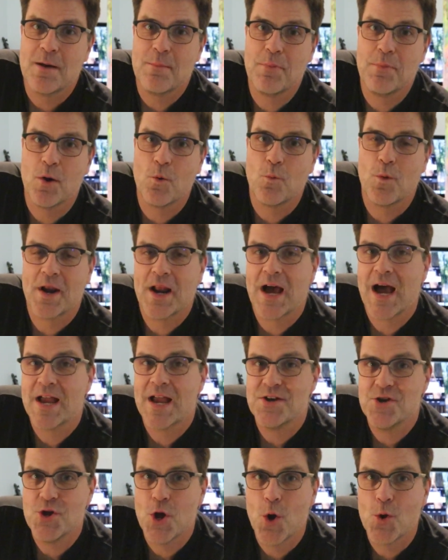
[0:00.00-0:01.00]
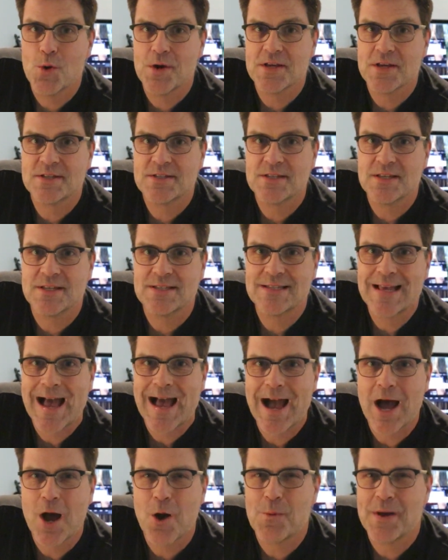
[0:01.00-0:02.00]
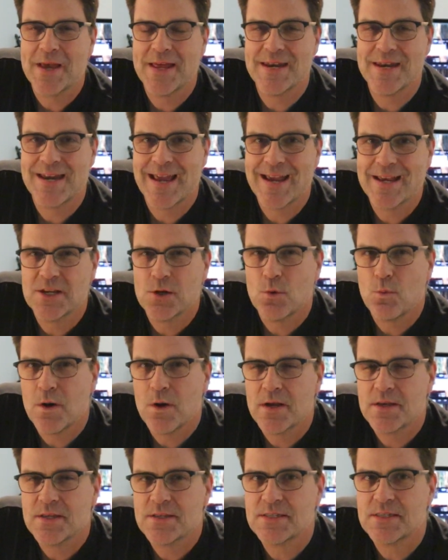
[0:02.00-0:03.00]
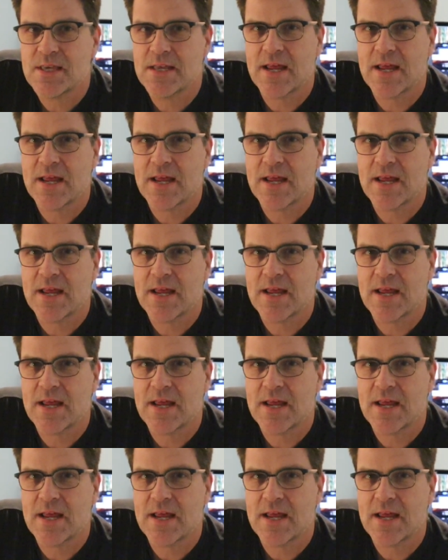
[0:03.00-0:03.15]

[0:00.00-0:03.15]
But what I notice is how innate it was,